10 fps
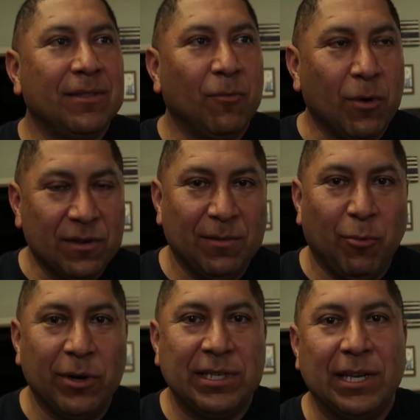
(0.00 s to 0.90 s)
the Warrior
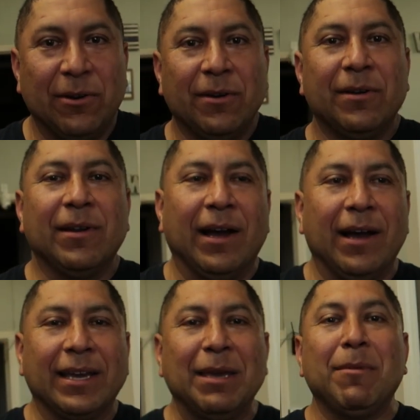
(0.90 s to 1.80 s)
Support Center
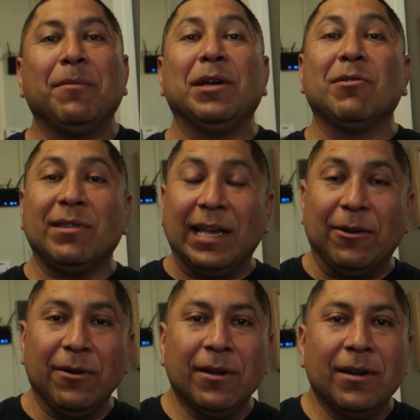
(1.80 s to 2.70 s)
came up years
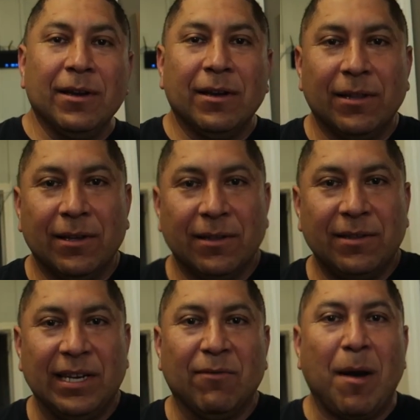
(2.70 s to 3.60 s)
later. The
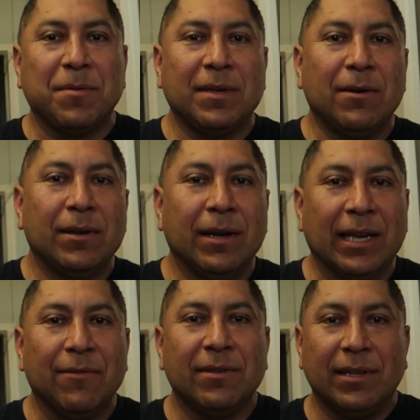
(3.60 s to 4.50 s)
city of Robstown
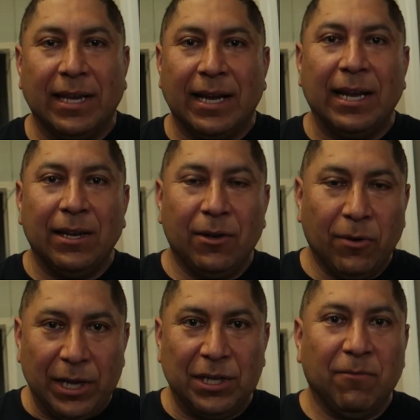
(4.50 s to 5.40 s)
gave us an in-kind
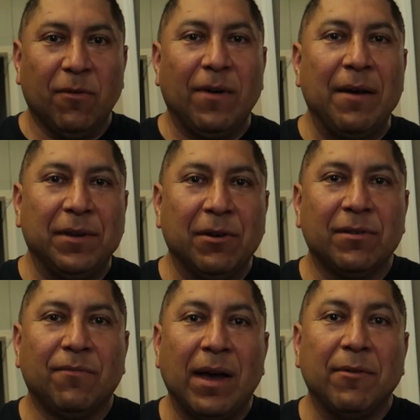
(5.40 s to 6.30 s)
donation for 5
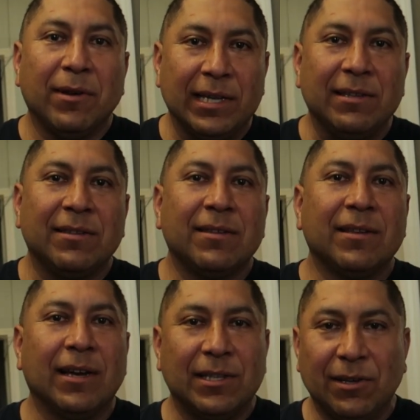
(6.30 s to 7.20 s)
years, a 5-year lease
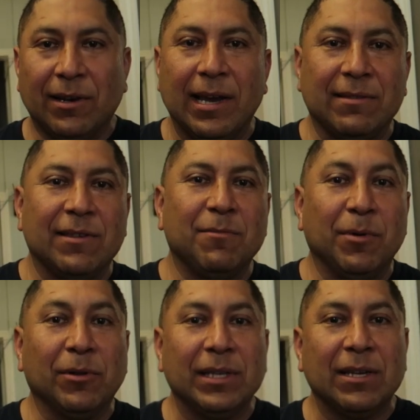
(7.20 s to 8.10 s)
to utilize this
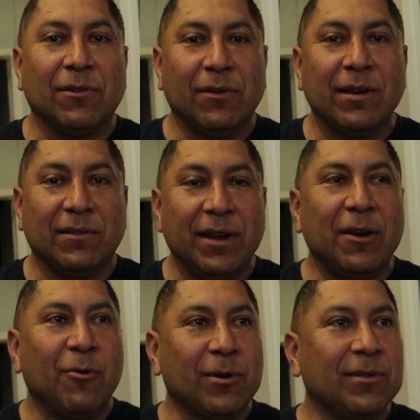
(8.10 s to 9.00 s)
building as our
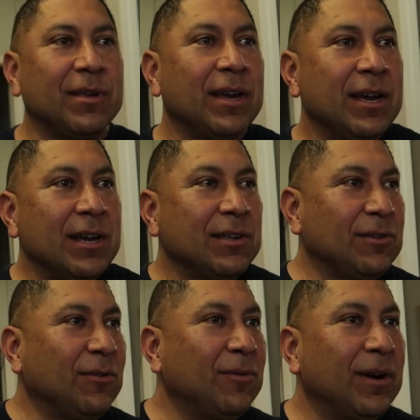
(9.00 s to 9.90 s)
headquarters.
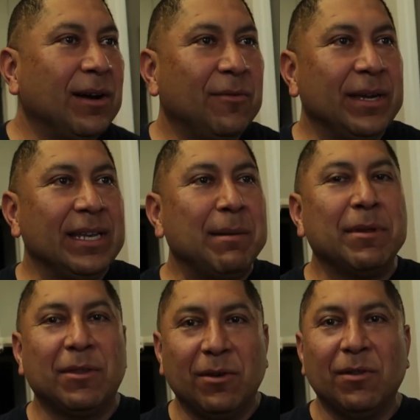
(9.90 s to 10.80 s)
So we
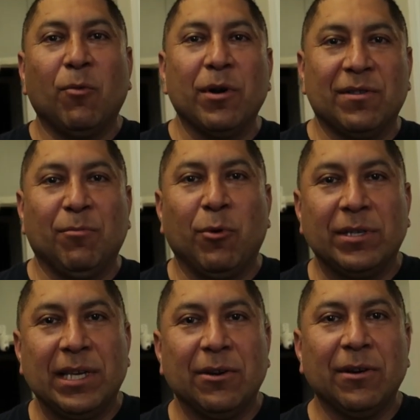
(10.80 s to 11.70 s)
named it the Warrior
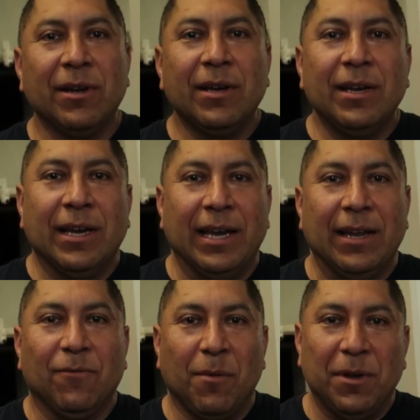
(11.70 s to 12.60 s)
Support Center.
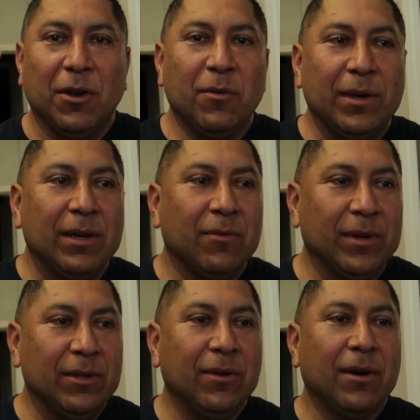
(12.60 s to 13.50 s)
And from here we
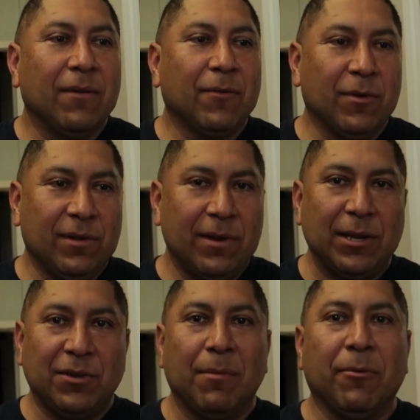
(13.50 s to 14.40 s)
do our, of course, a
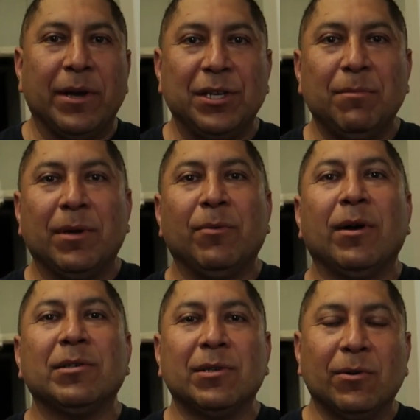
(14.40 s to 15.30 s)
national operation, but we
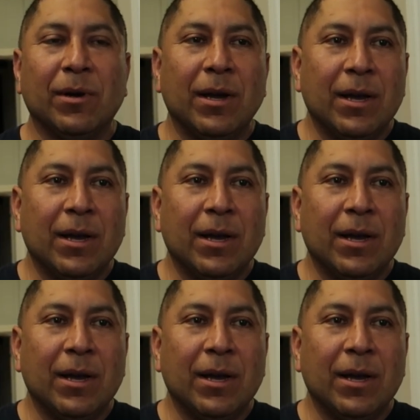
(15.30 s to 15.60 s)
also